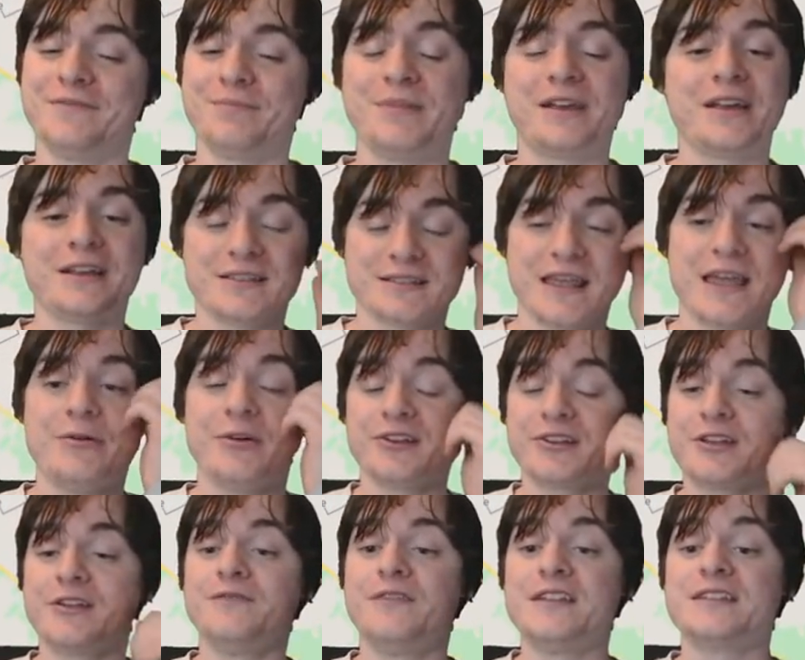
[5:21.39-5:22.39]
because they want to
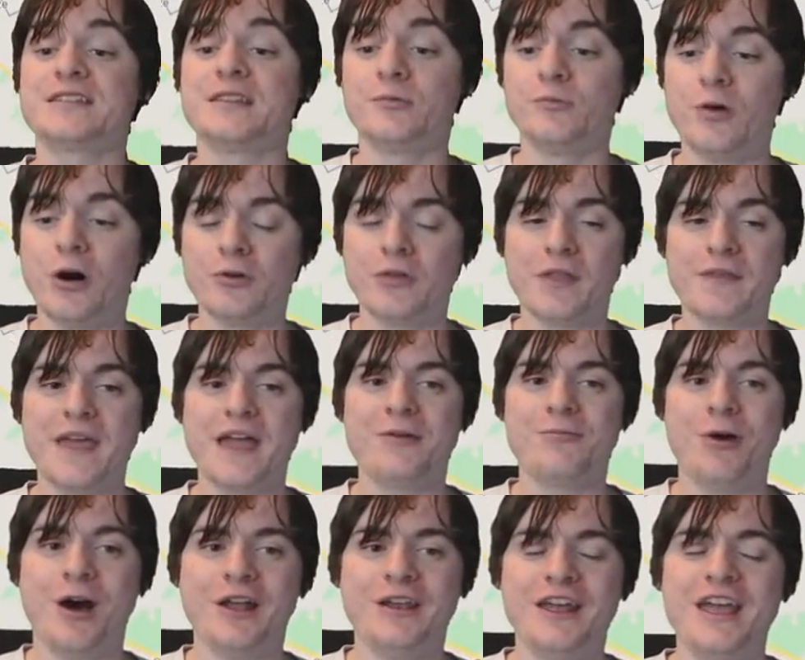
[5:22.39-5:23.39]
convince the world that they are
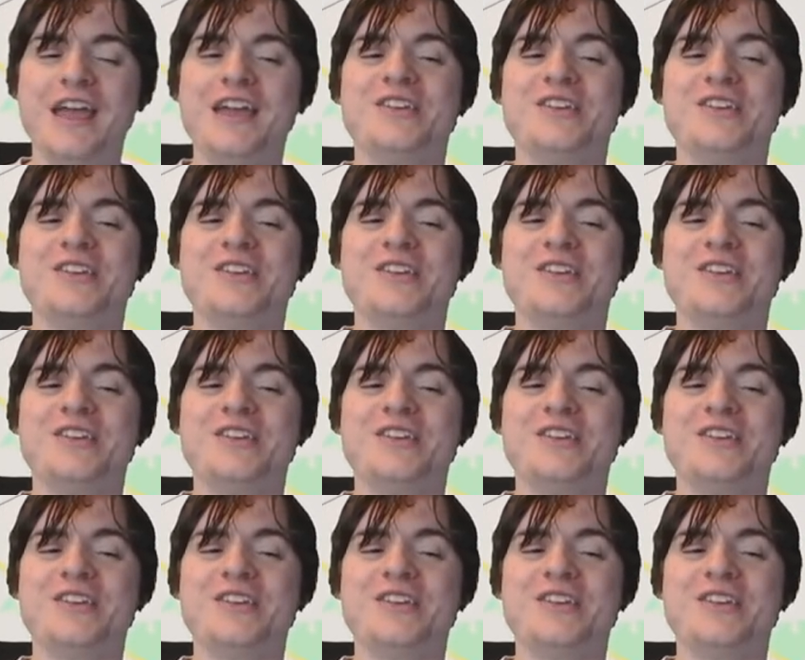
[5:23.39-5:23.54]
one,